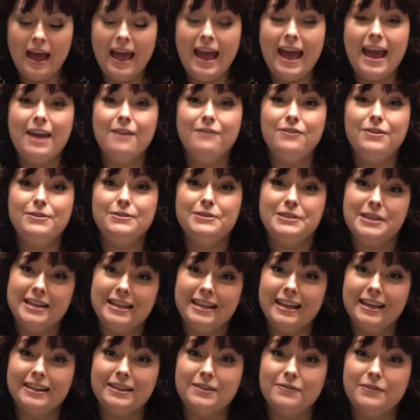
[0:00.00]
If you did
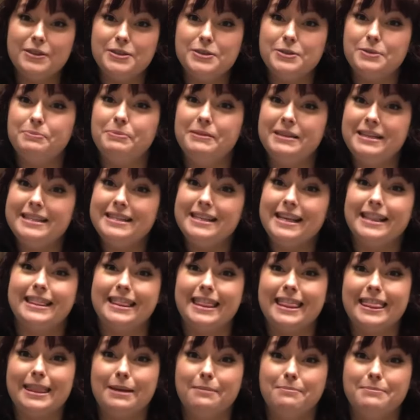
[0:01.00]
like the video, please hit the
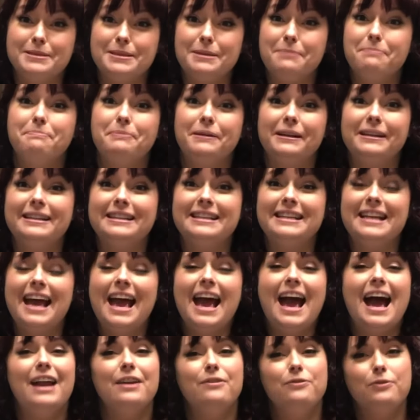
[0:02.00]
thumbs up button,
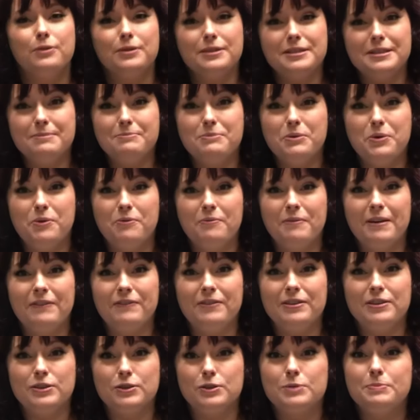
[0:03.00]
and if you want to see more of my
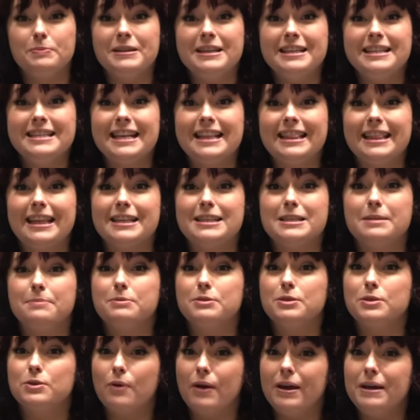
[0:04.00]
videos, please hit that
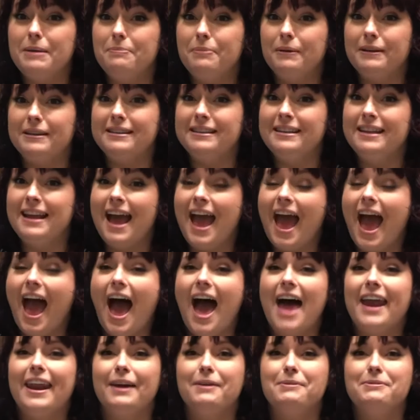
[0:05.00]
subscribe button, and
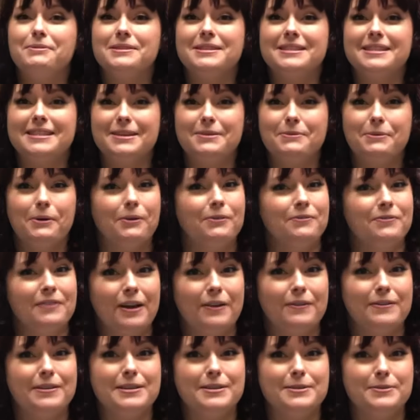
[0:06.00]
I will see you all very
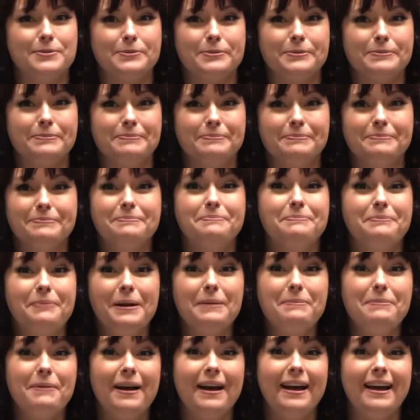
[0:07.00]
soon. Bye
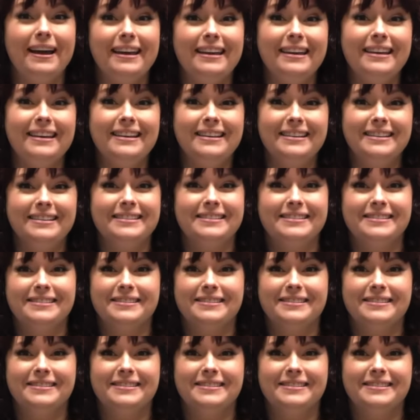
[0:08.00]
bye!